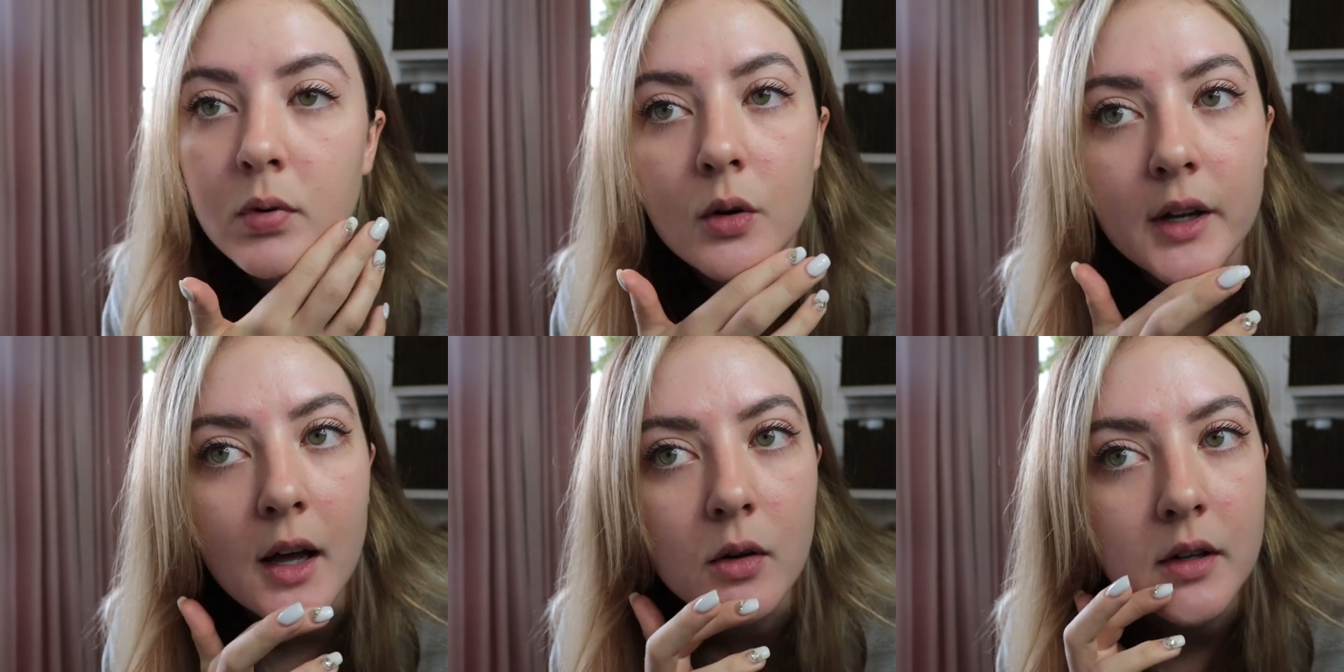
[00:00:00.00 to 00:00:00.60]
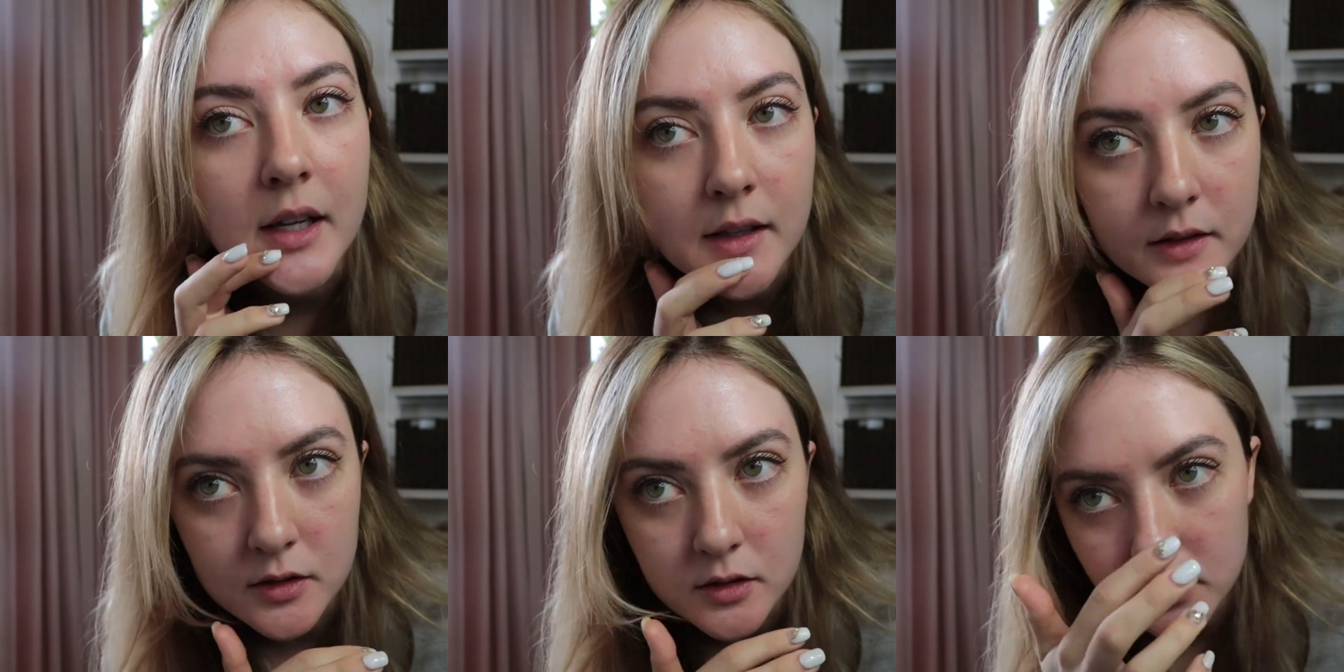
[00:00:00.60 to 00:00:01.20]
broke out a
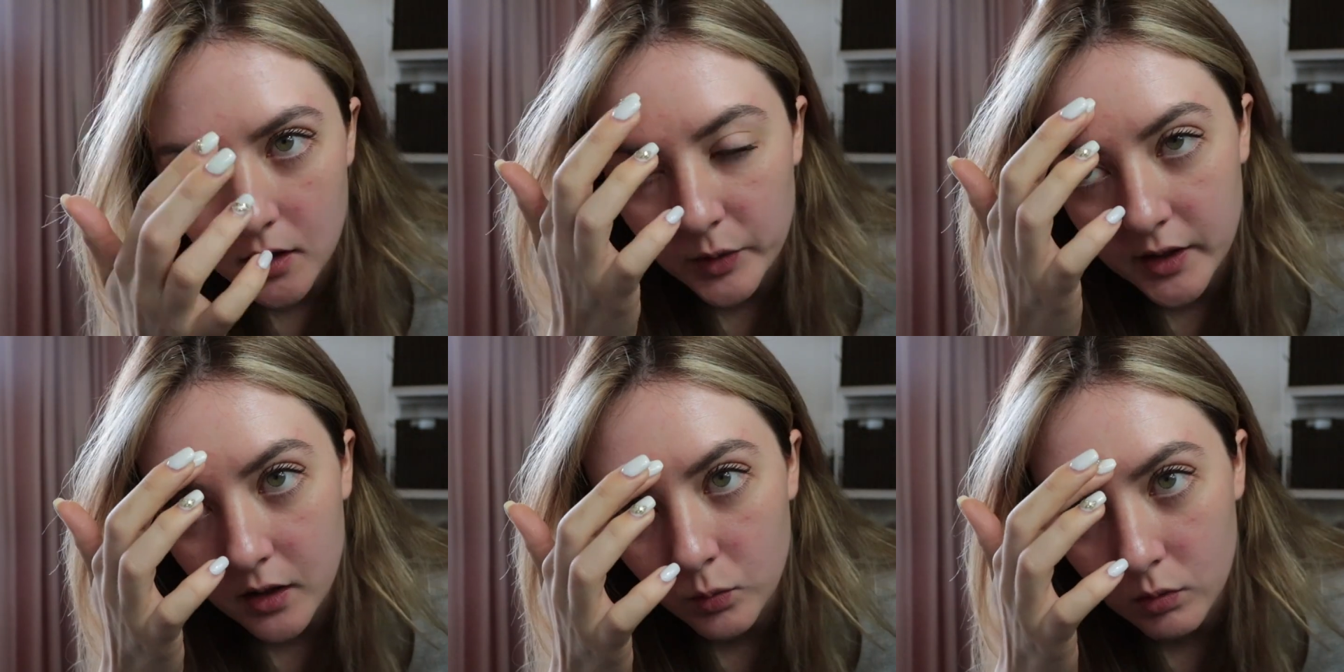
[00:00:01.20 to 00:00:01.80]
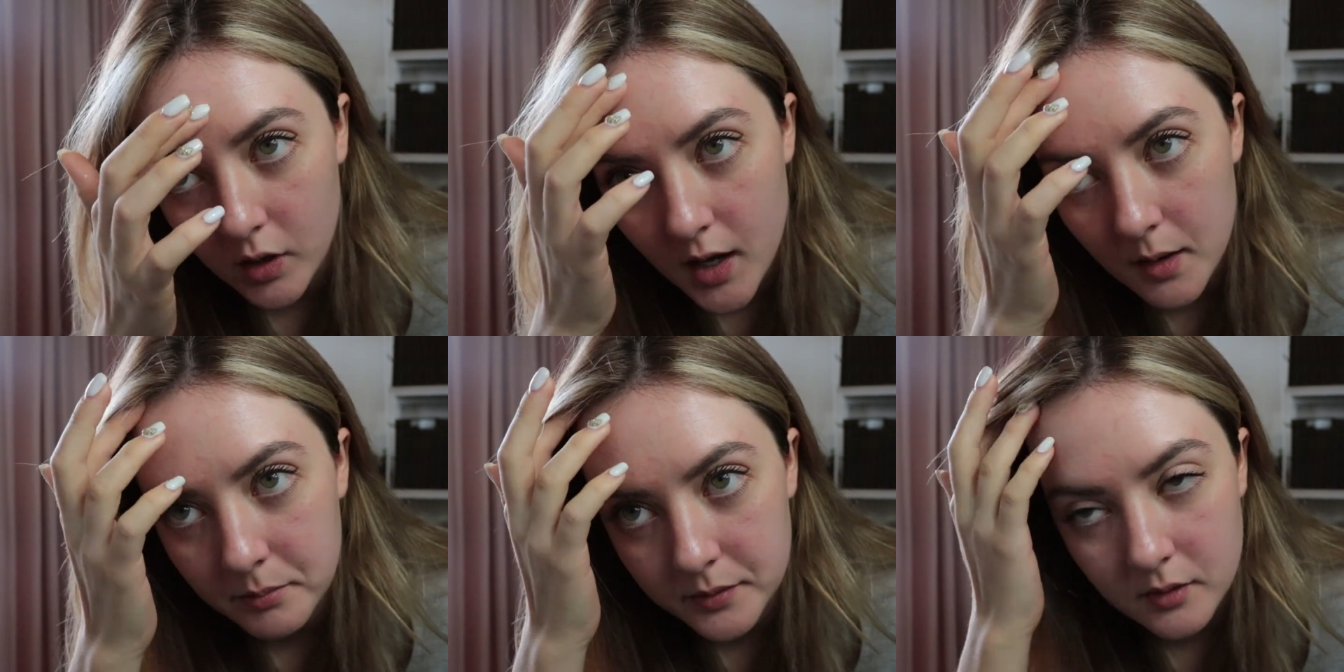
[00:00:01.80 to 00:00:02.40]
little when I woke
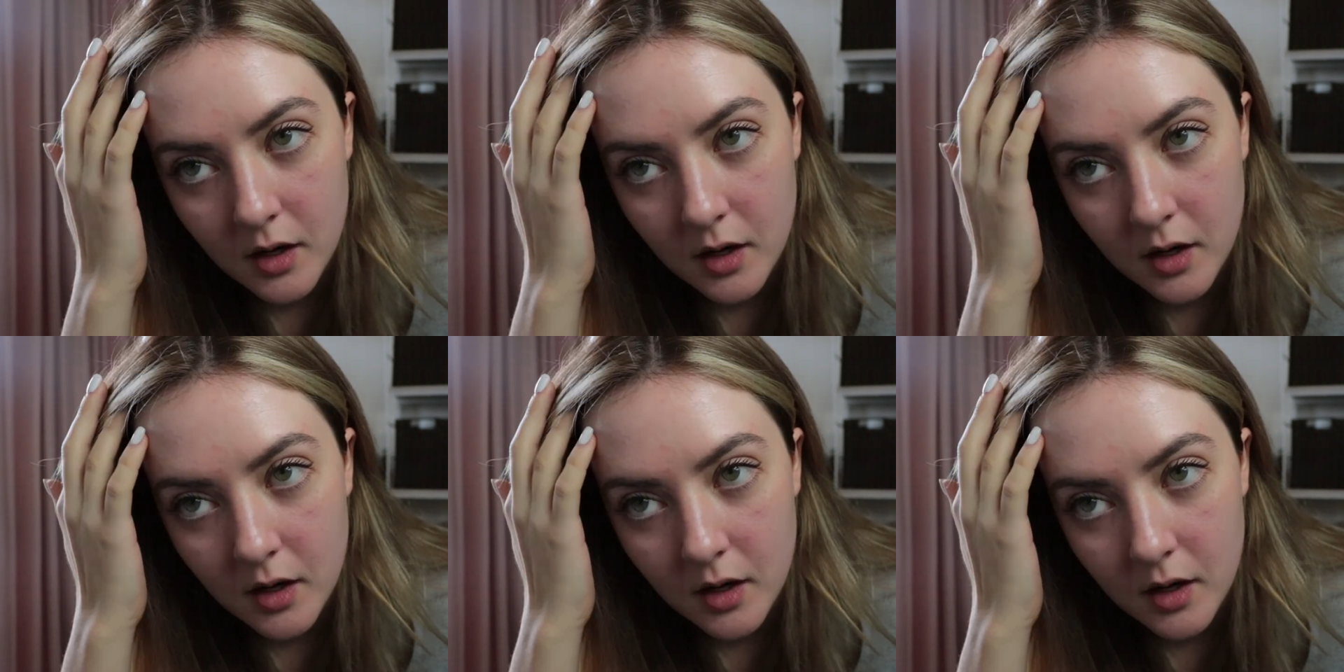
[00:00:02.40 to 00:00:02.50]
up.